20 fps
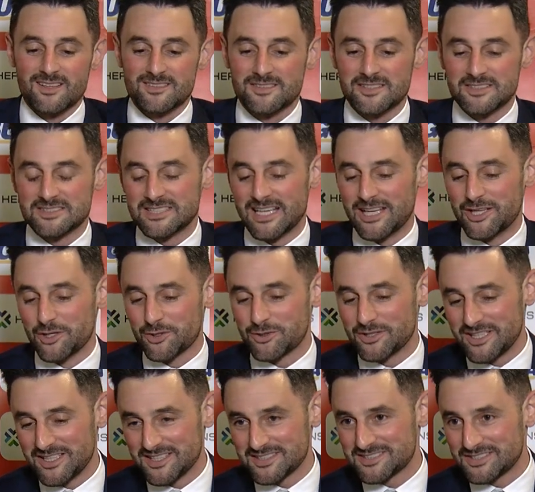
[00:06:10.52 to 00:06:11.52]
Does Cedric
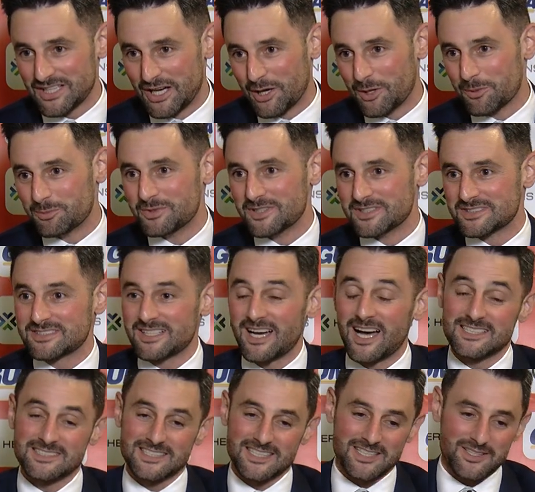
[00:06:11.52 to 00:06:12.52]
need a sub? Does
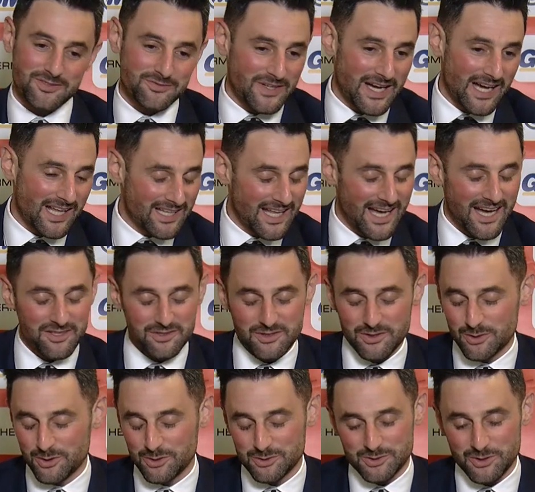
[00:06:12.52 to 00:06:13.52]
Kaza going to foul out? You
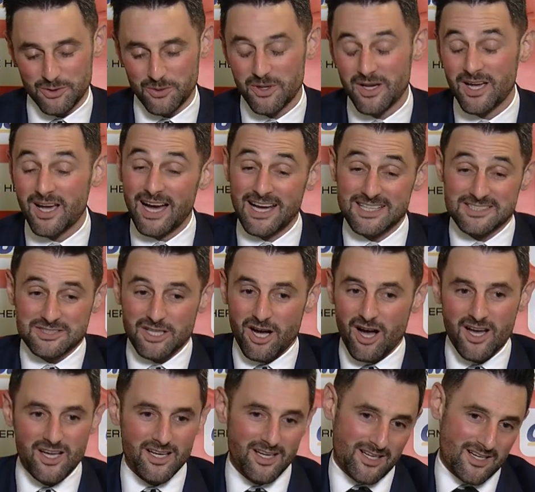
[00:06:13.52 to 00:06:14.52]
know, so I saw
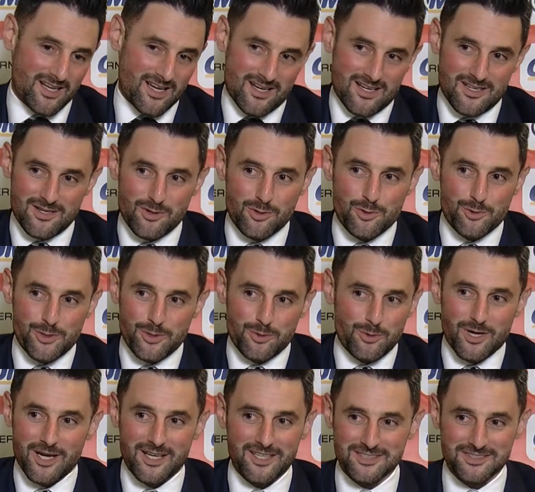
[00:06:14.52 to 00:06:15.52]
it, and I didn't know who he
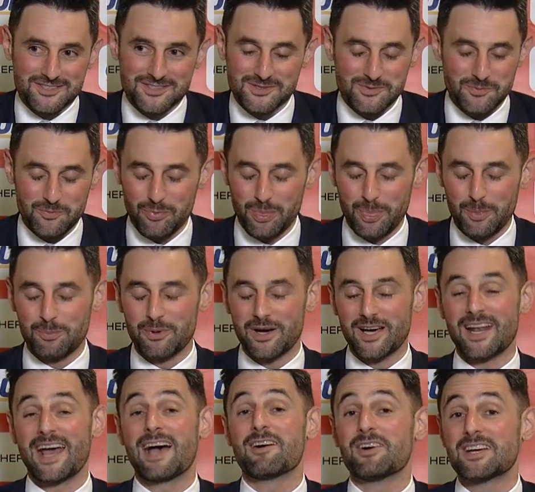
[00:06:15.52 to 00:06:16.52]
was. But
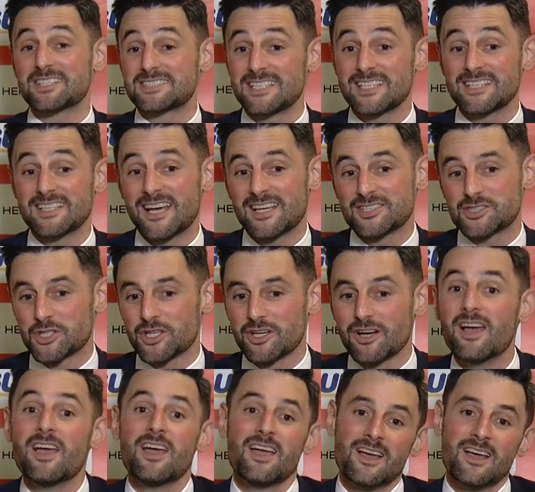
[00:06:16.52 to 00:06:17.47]
have I seen that? Sure.